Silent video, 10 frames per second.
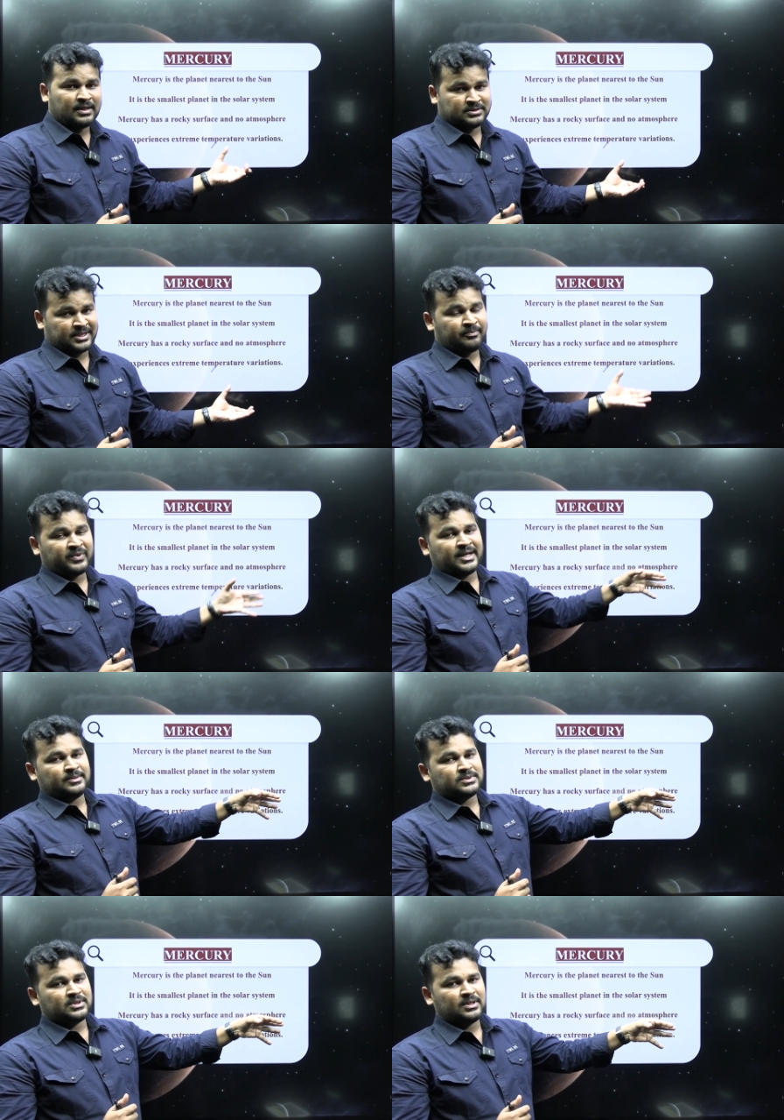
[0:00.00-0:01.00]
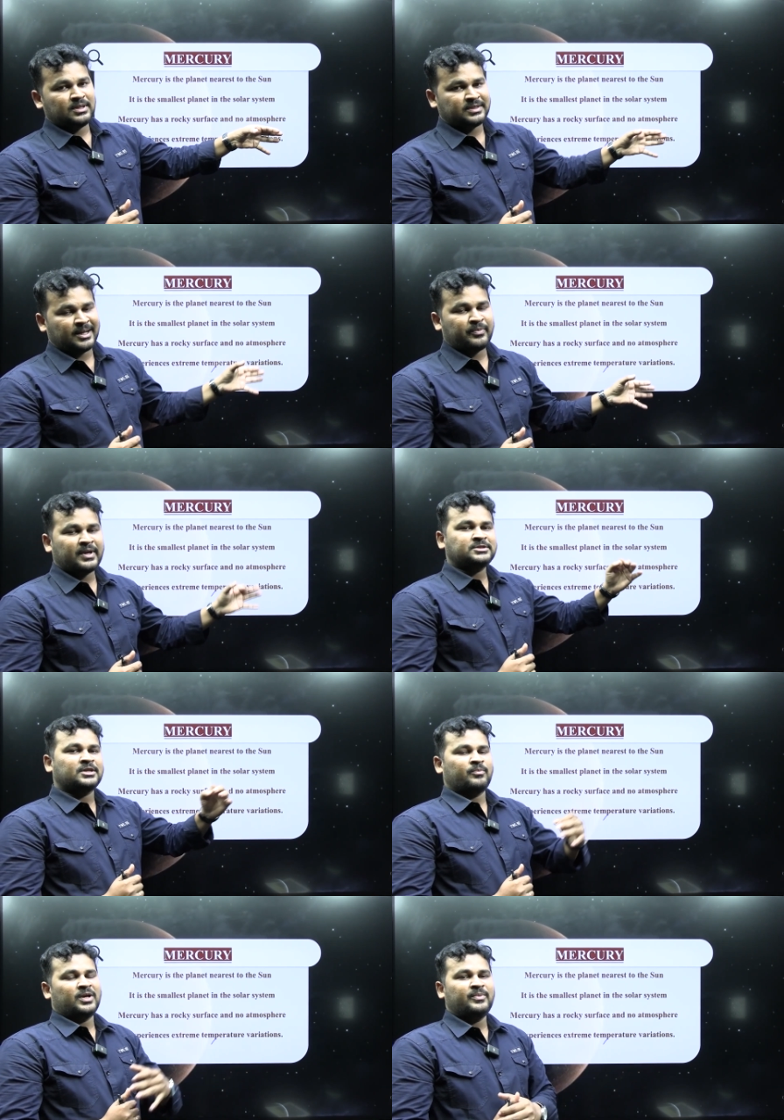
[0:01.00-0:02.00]
Sometimes
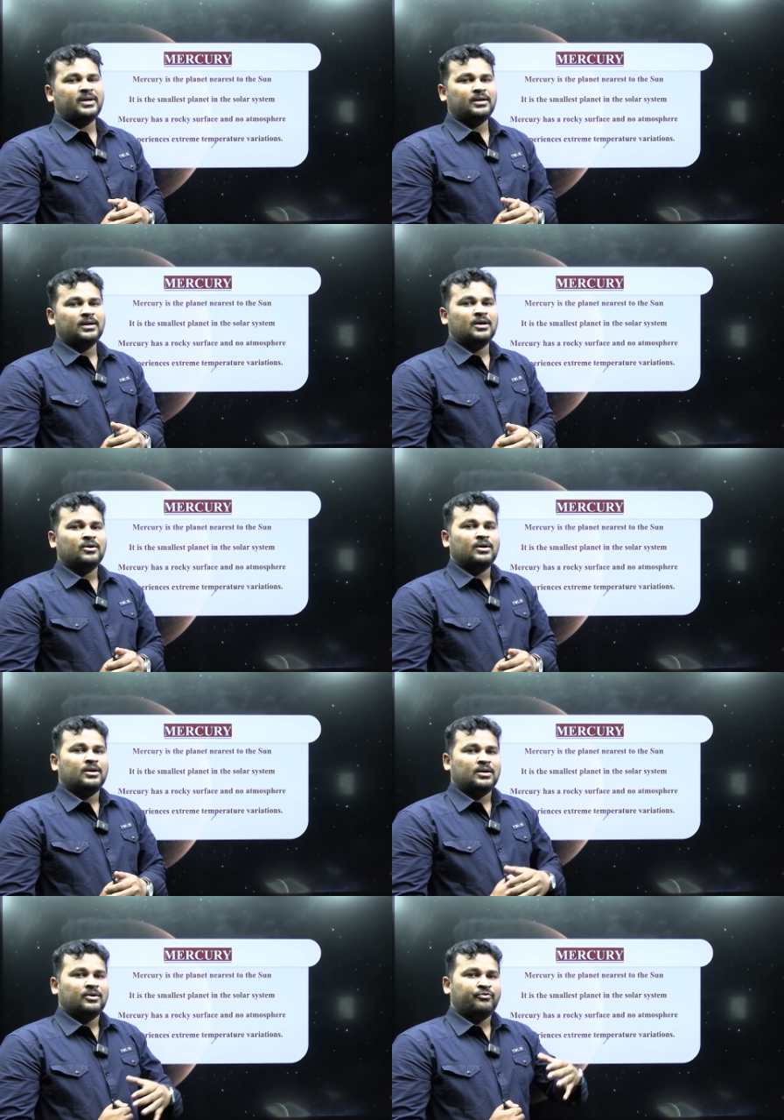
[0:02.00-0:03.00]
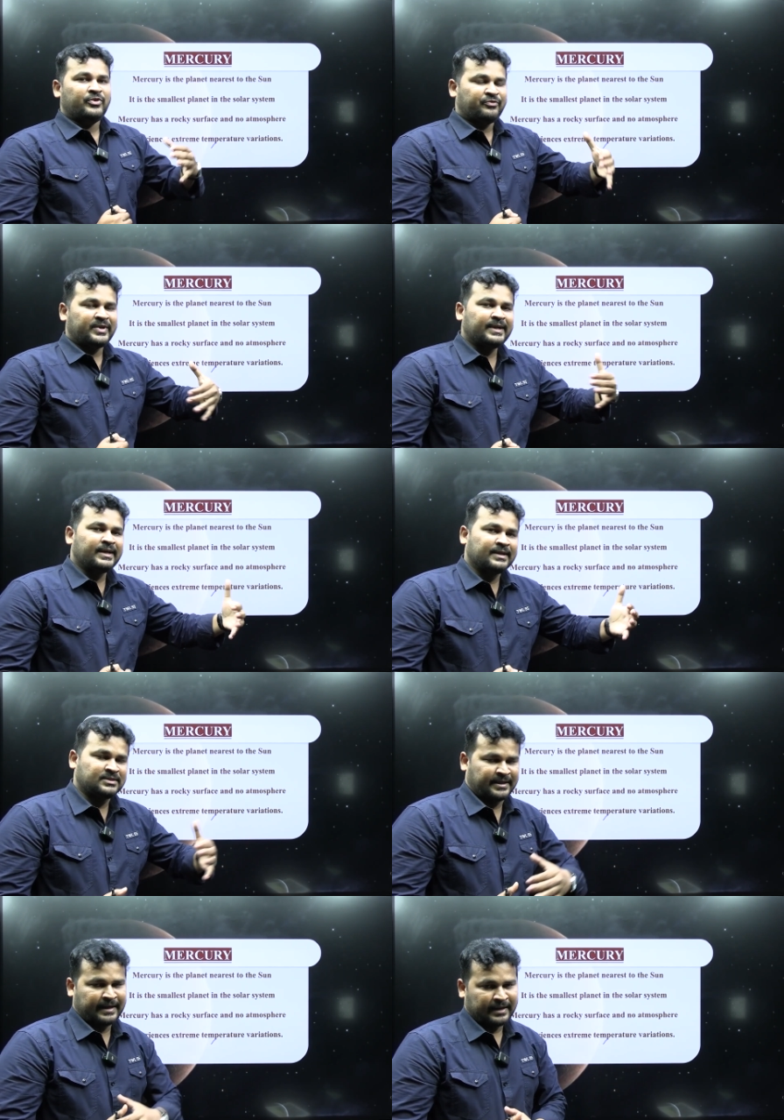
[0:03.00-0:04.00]
temperature may be 50
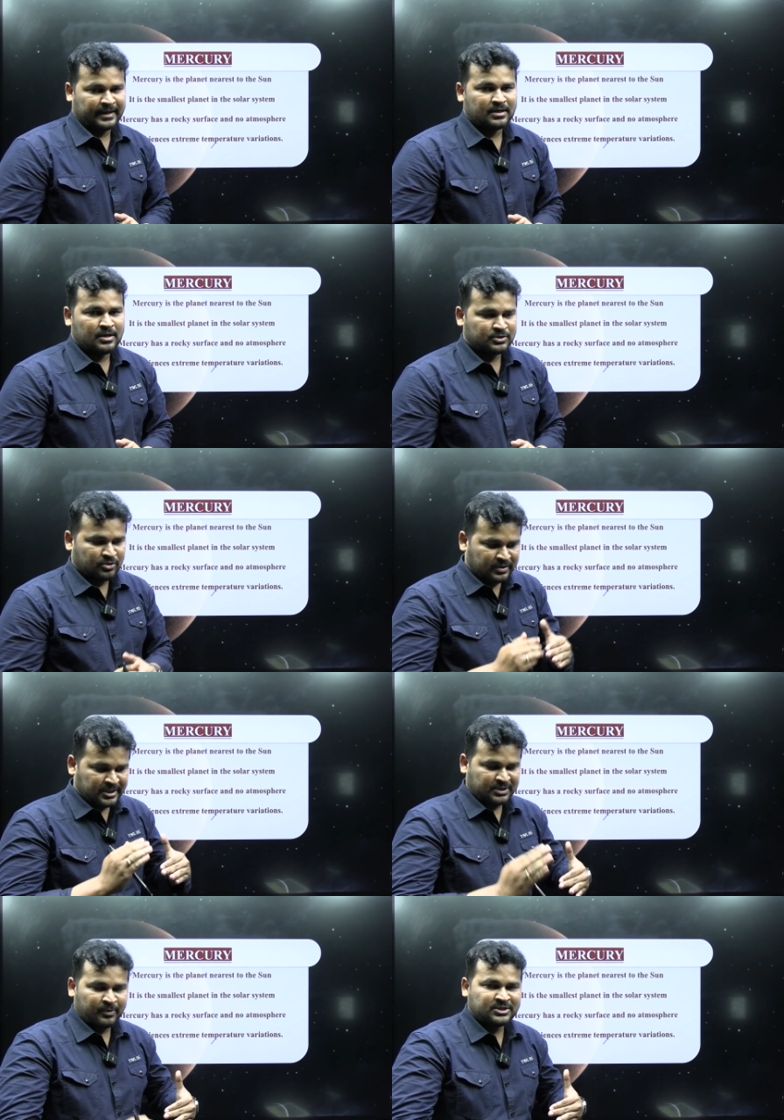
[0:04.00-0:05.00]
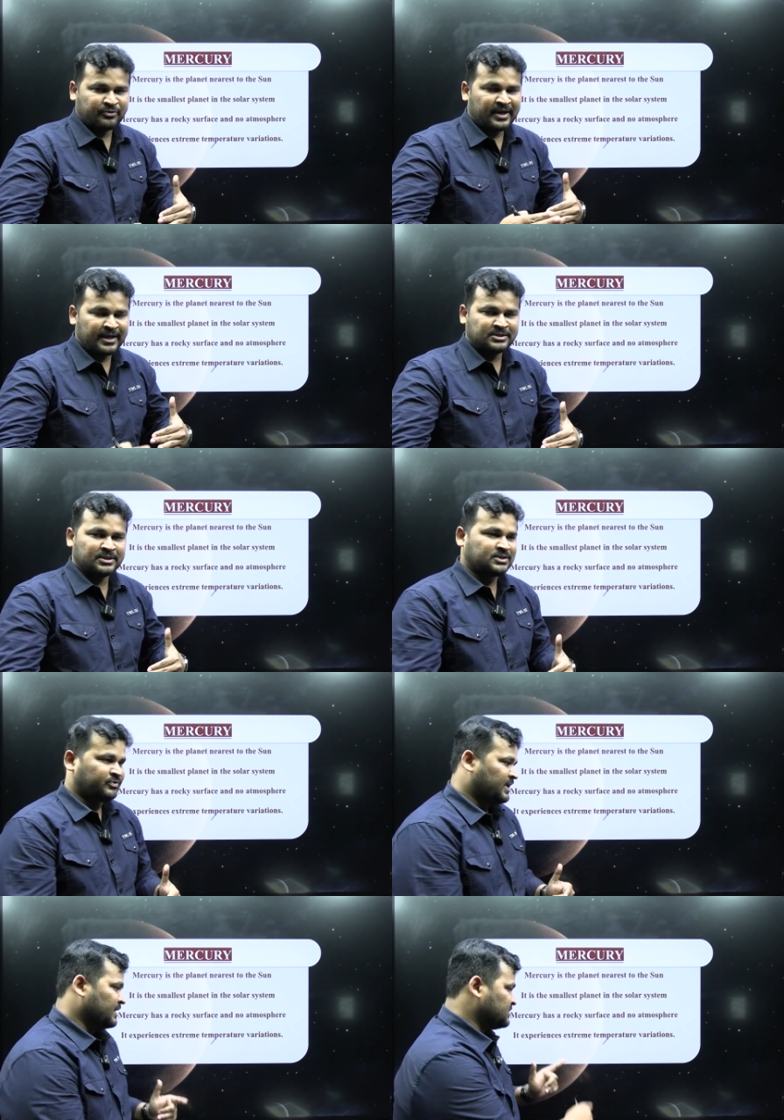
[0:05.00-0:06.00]
degrees centigrade. So this much variations
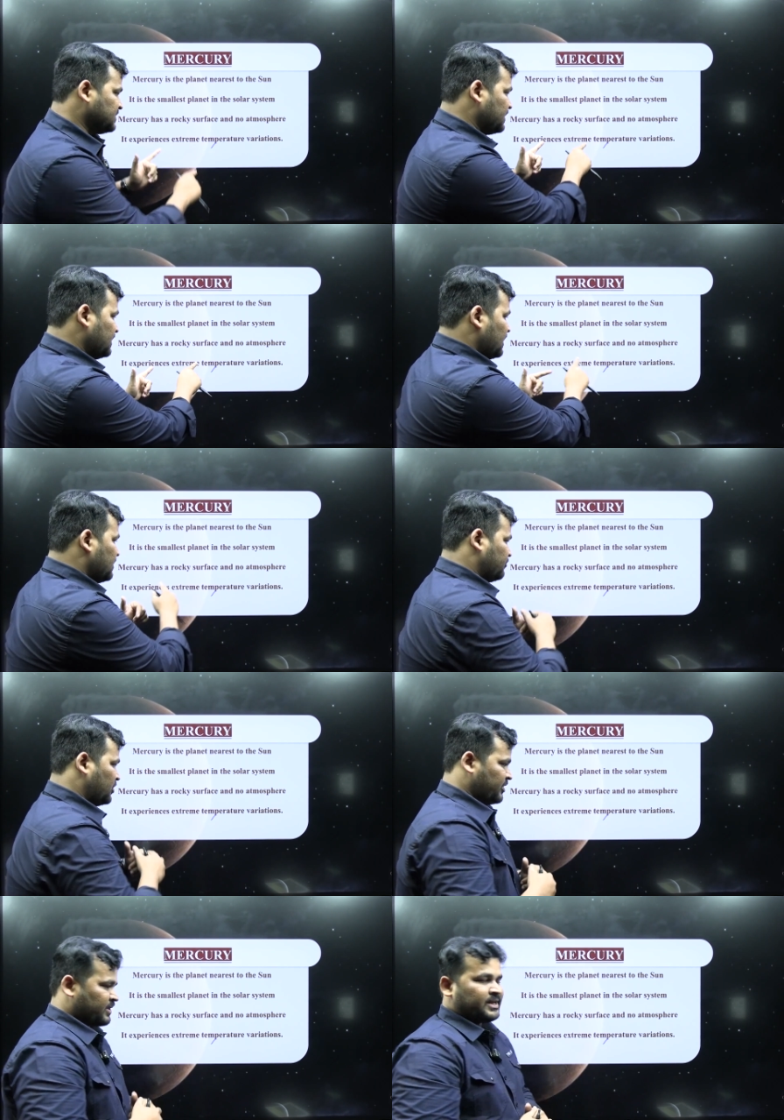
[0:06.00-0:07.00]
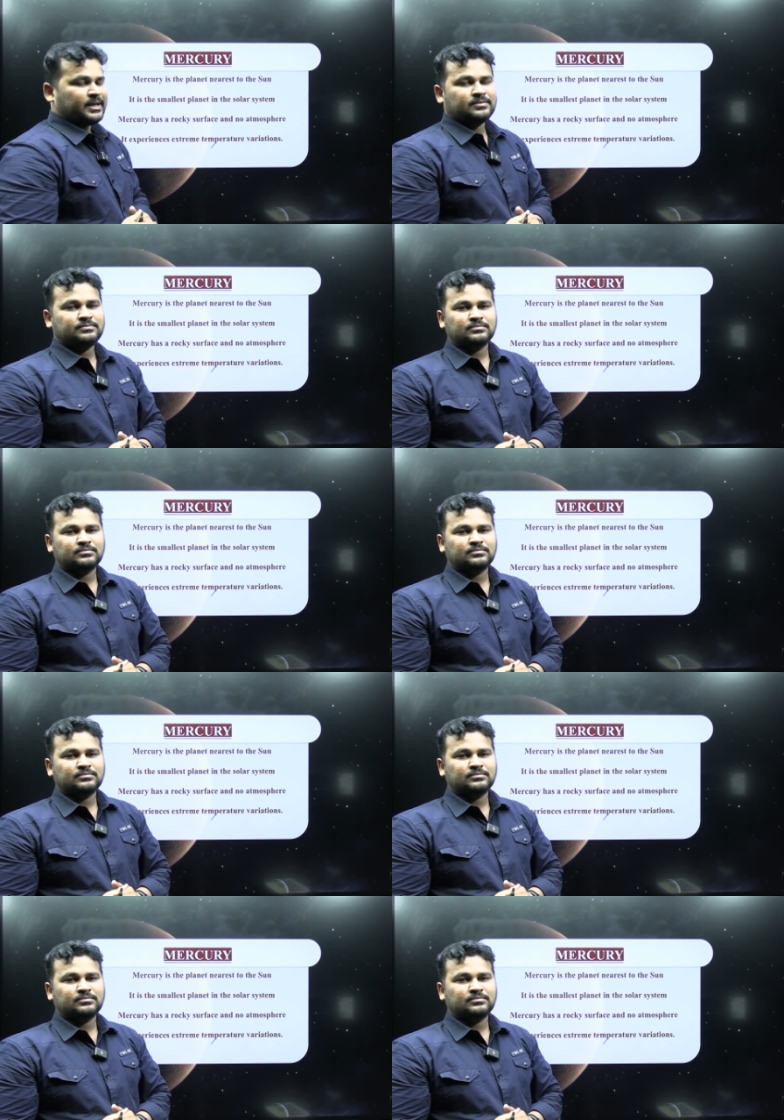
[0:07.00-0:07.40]
we can see over there.